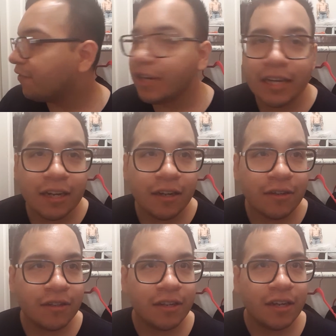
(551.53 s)
right
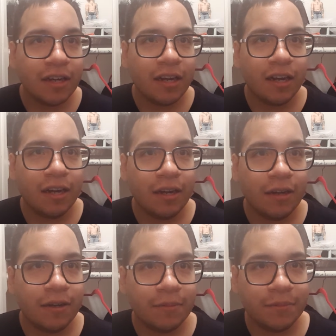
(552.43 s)
now.
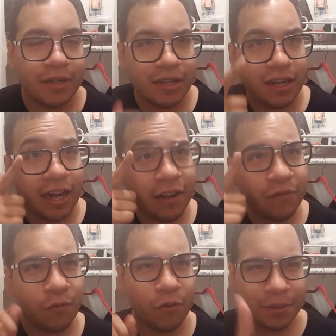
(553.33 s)
I have
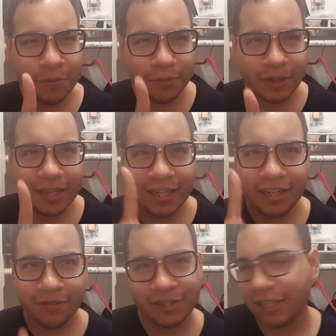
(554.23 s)
one more, but I think
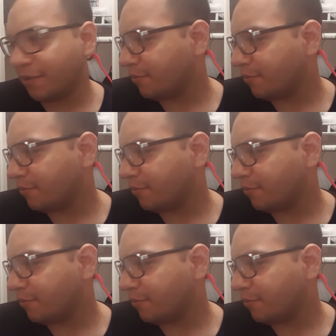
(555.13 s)
you've seen it